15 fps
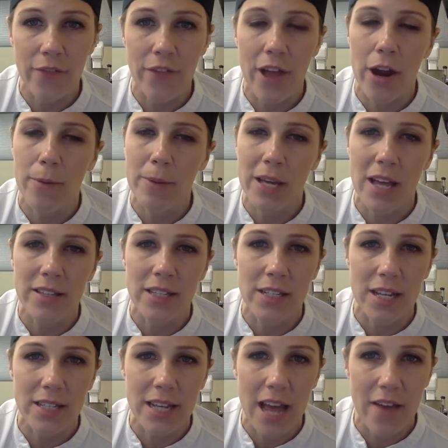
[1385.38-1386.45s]
flour because it
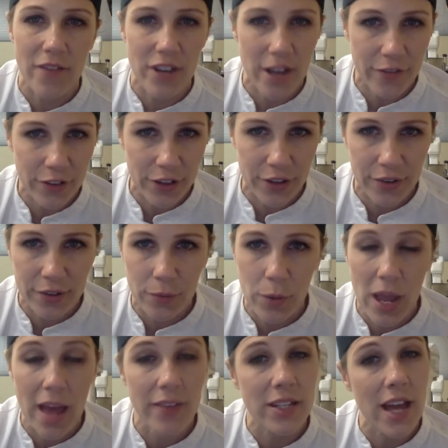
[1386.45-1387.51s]
doesn't have enough gluten.
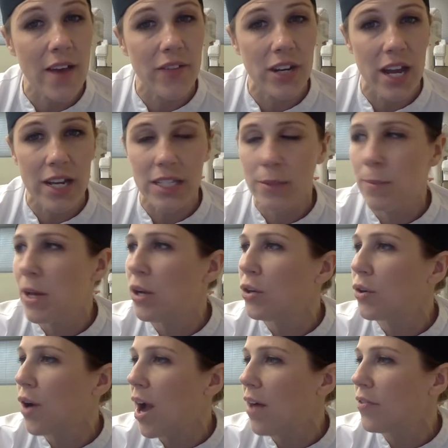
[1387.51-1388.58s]
We have to have a nice middle
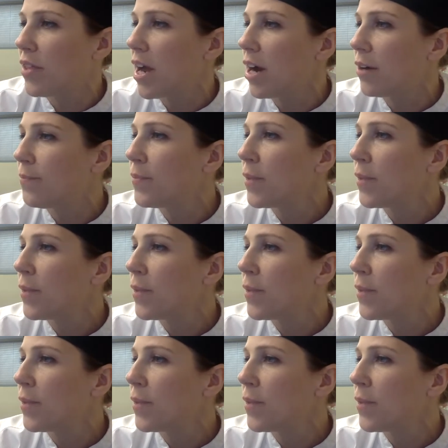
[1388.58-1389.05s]
ground there.